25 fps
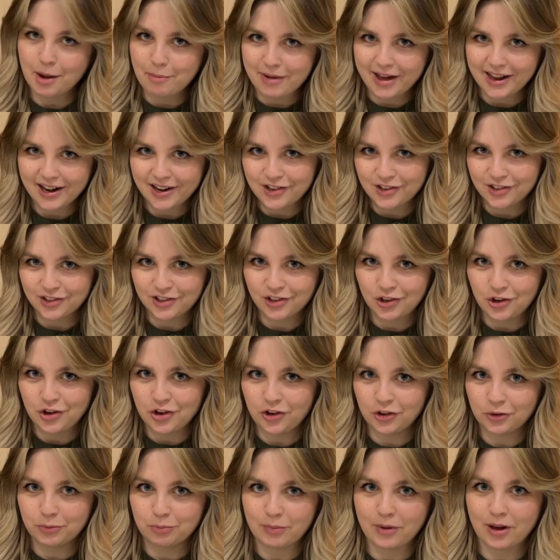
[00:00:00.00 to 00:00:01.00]
managed to
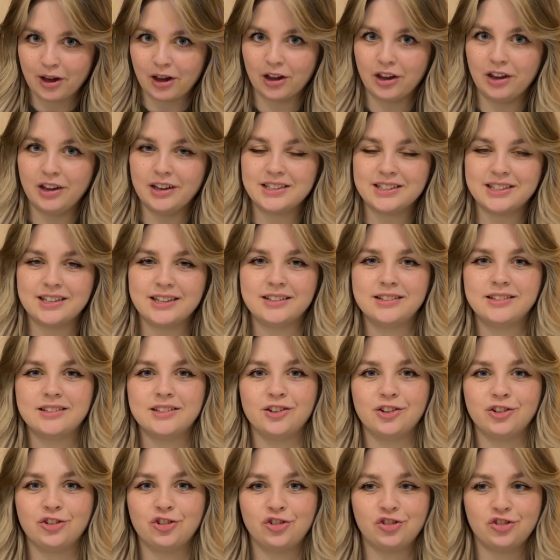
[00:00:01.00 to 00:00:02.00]
use my
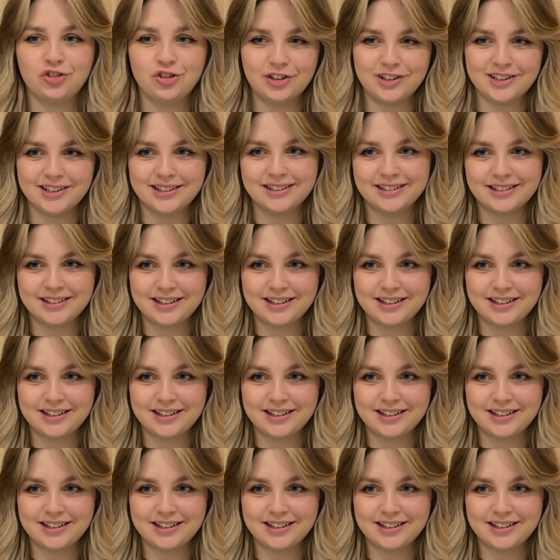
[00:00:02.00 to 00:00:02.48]
sister's student